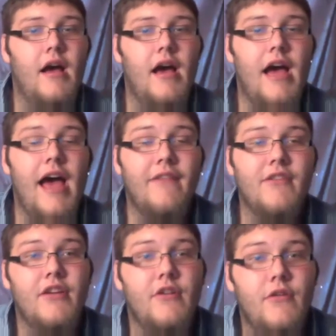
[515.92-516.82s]
have
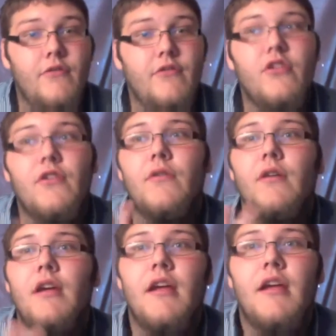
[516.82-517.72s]
good news too.
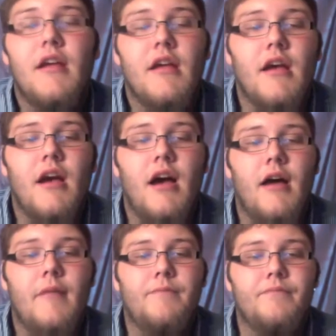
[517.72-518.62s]

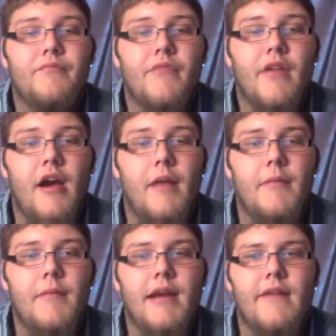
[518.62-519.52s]
I'll be
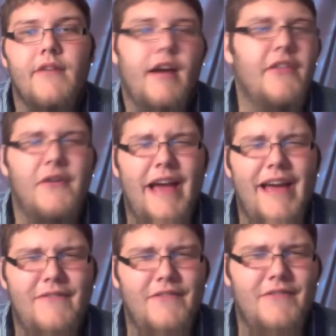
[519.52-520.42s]
making video, although I
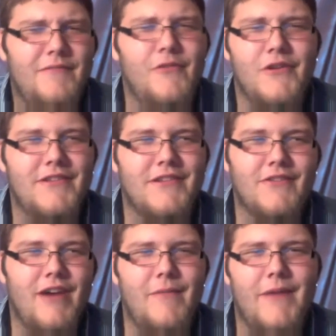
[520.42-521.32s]
have 1
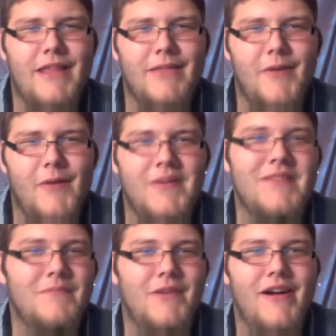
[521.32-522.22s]
subscriber at the moment,
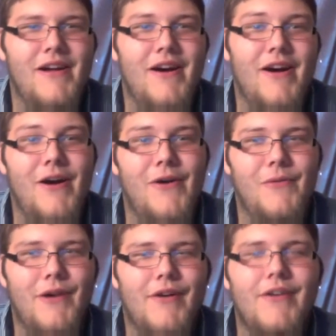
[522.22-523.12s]
but oh
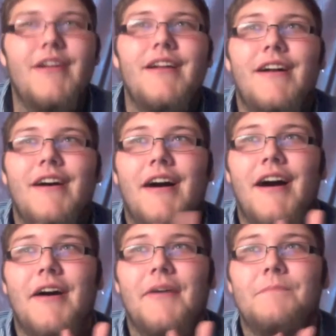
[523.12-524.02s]
well.
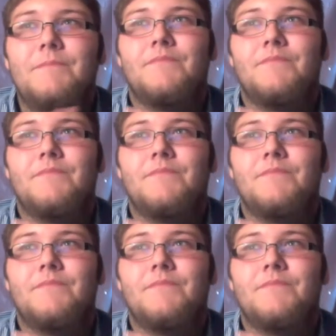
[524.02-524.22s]
I'm